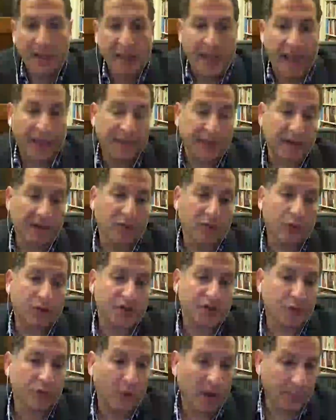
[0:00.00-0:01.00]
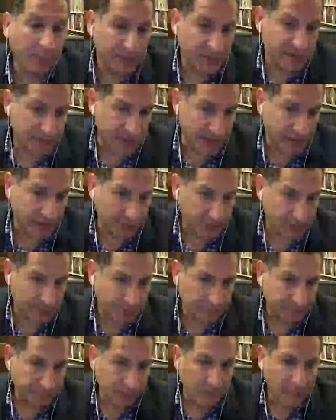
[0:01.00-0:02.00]
and then, of course, through weapons sales.
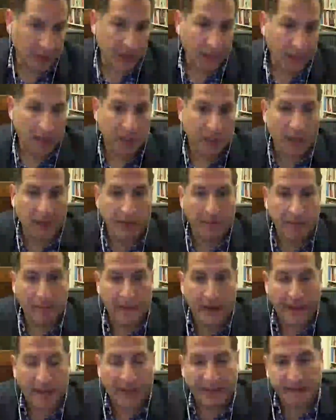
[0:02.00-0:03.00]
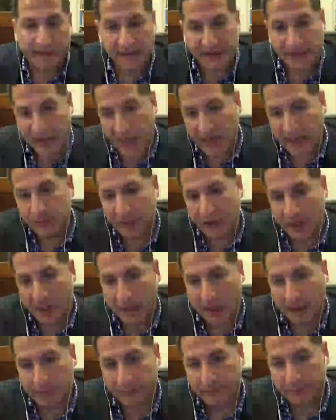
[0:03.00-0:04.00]
And at the same
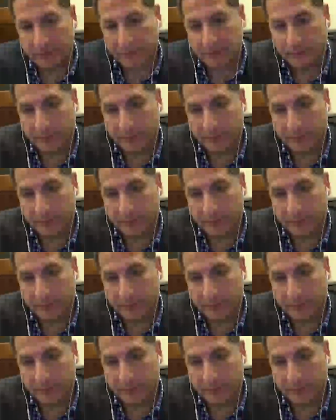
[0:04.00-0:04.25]
time,